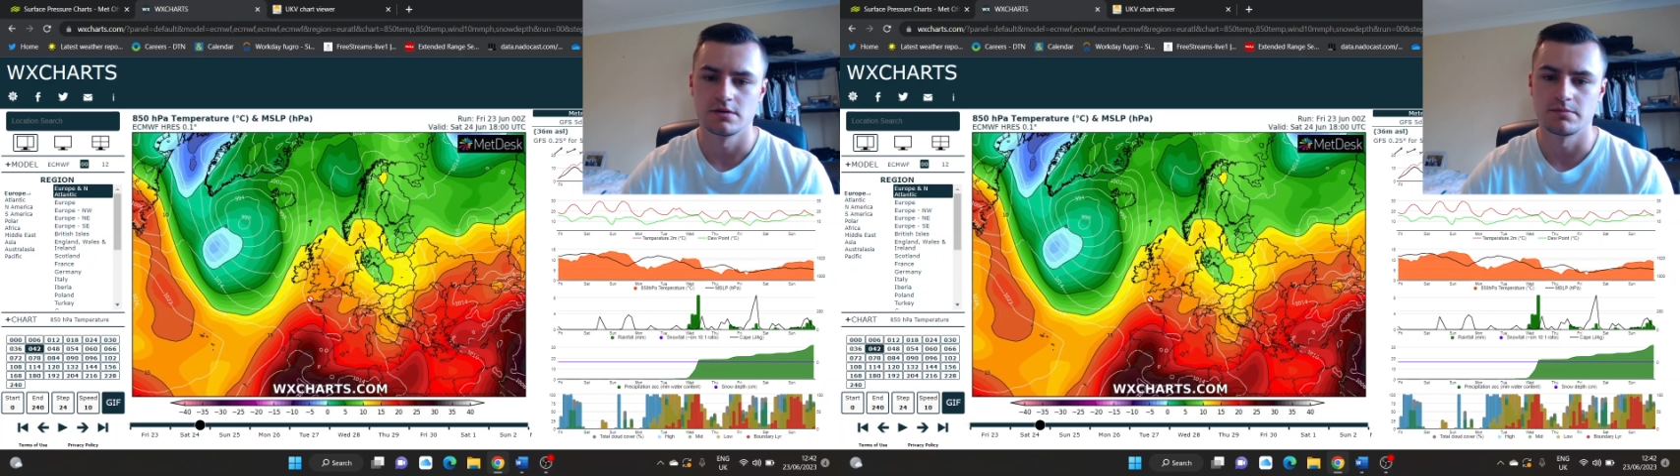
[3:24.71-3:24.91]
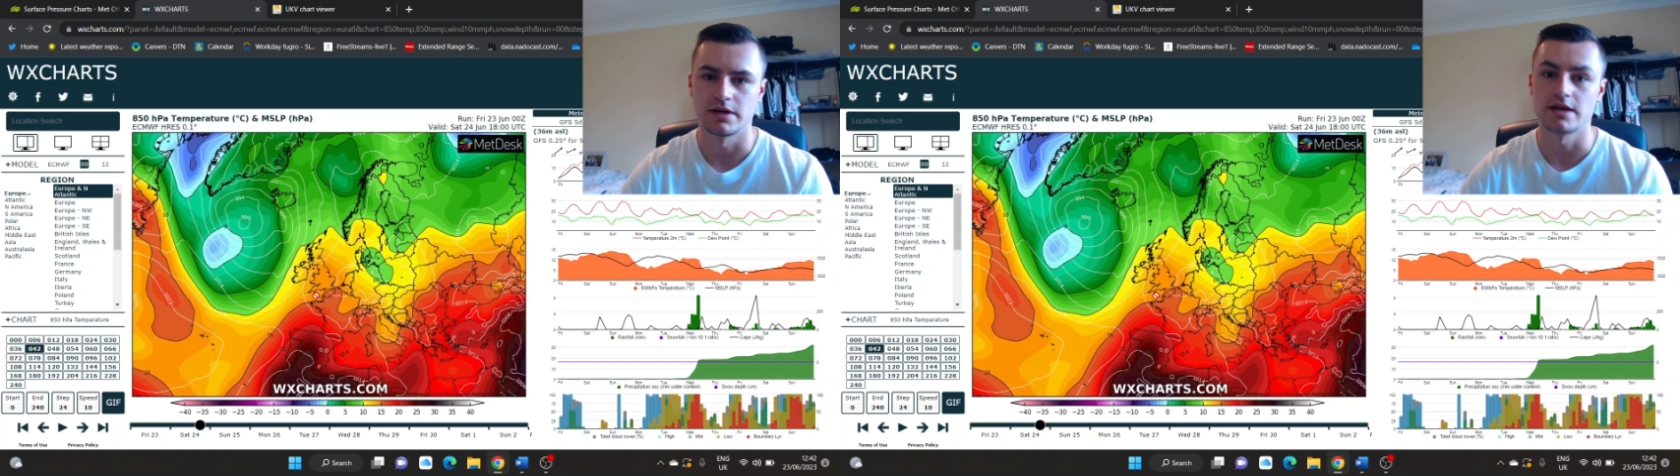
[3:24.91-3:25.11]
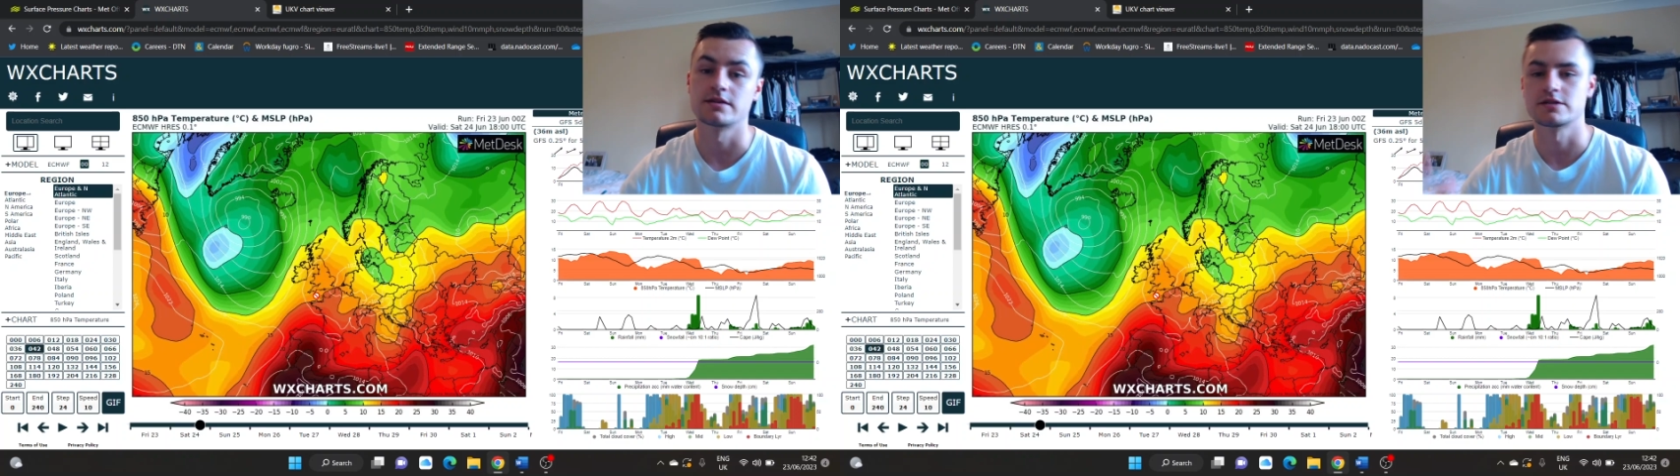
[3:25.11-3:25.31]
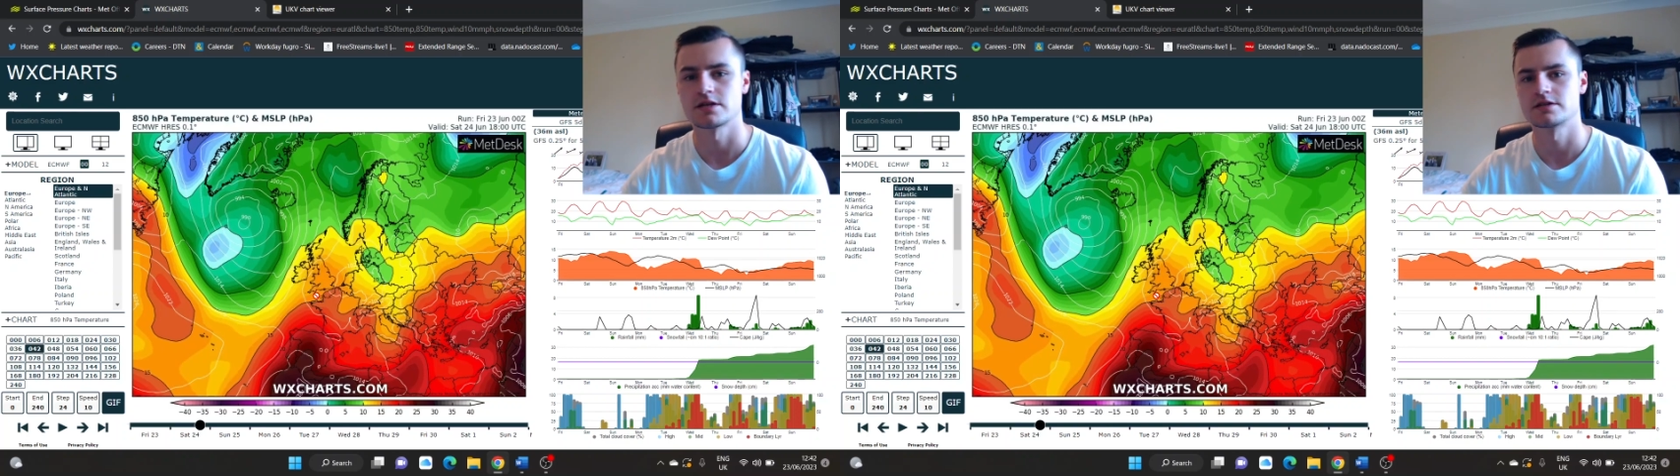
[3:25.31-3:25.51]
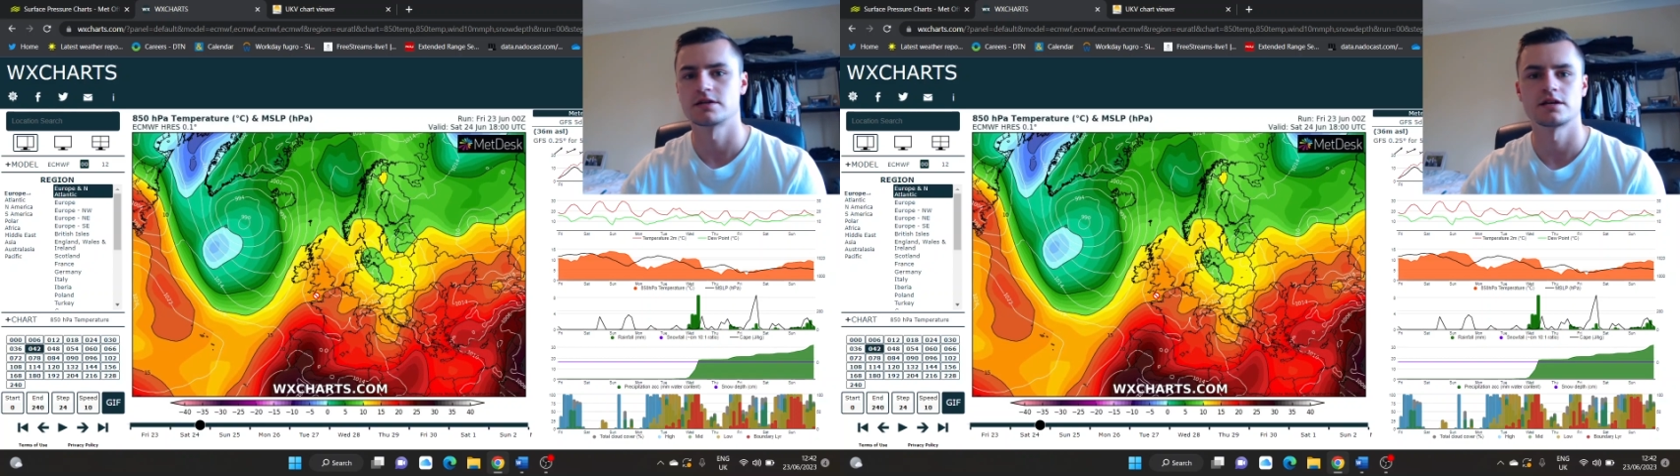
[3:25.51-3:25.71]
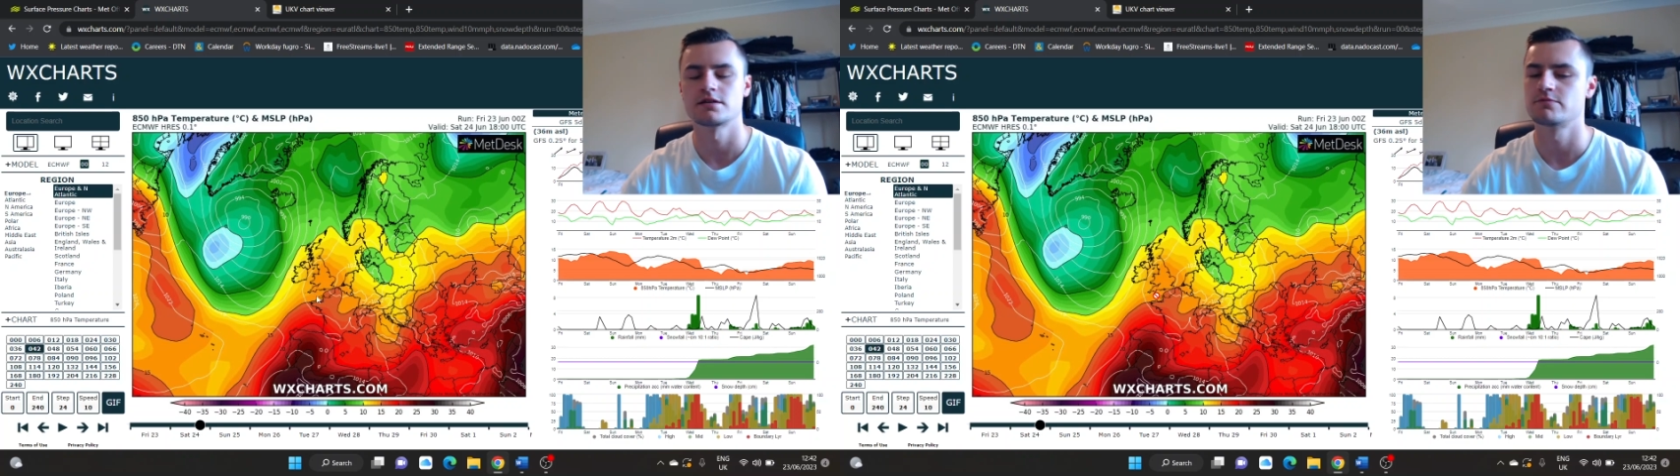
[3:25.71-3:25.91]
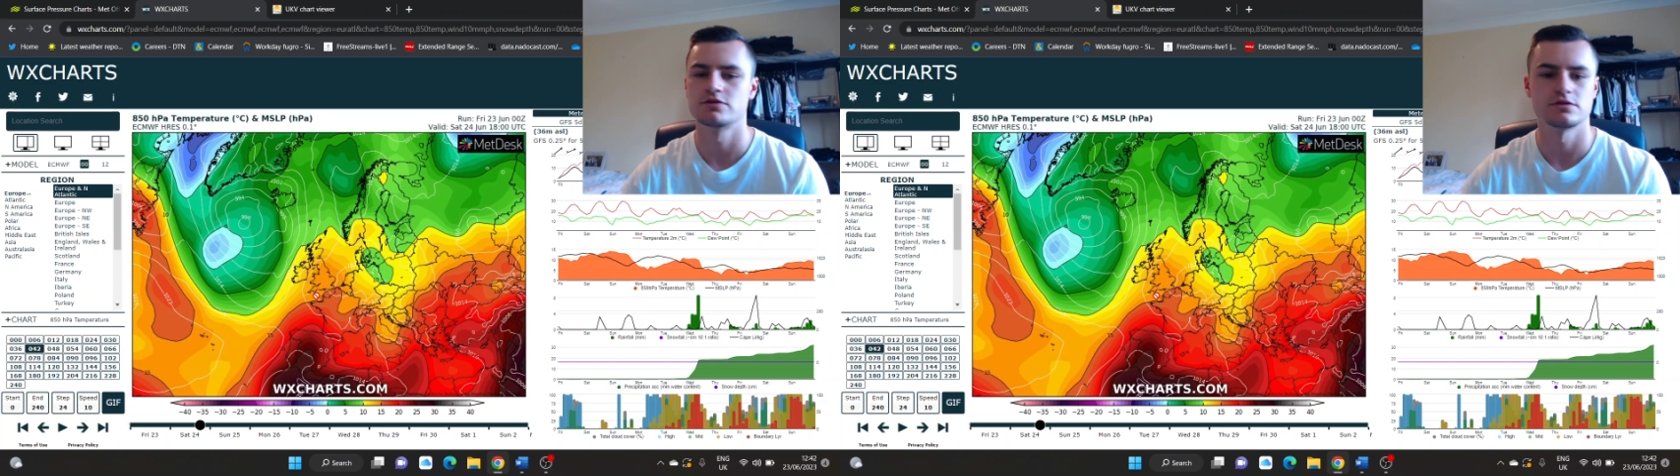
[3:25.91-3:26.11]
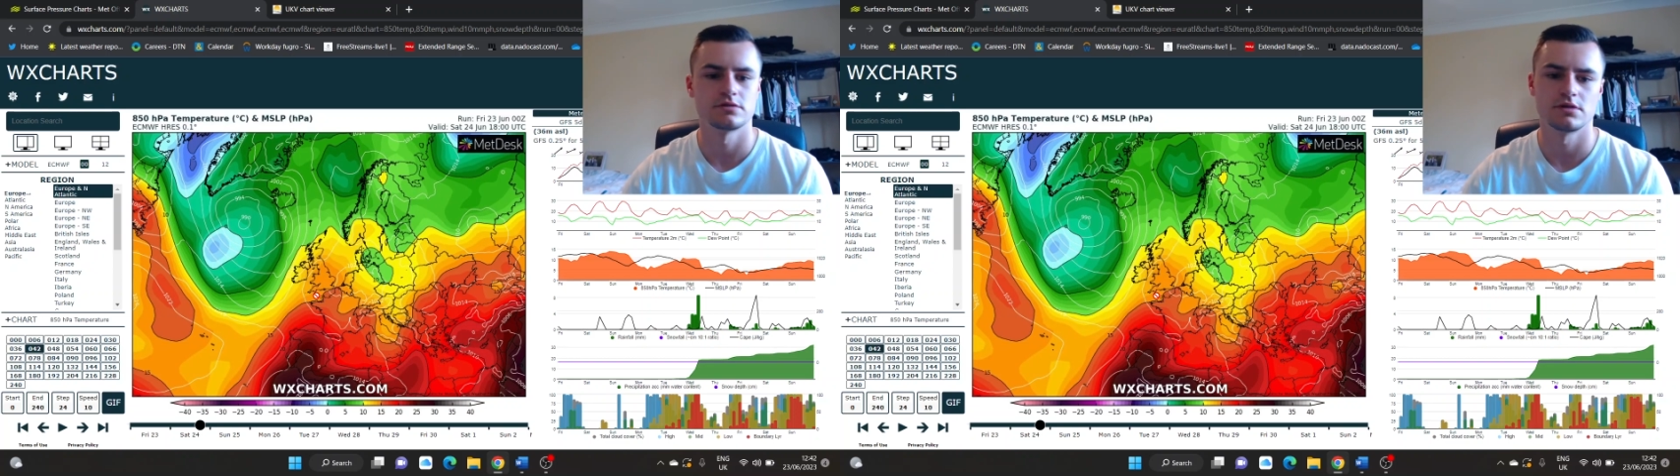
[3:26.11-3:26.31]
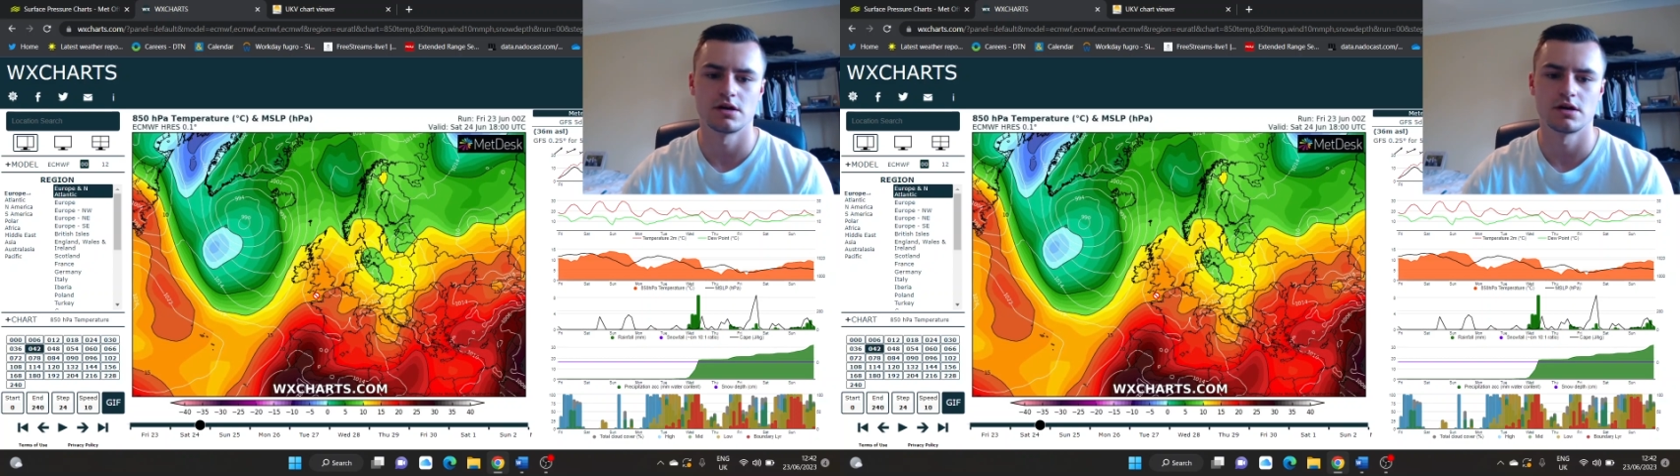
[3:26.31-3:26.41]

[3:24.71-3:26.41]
by the end of Saturday, temperatures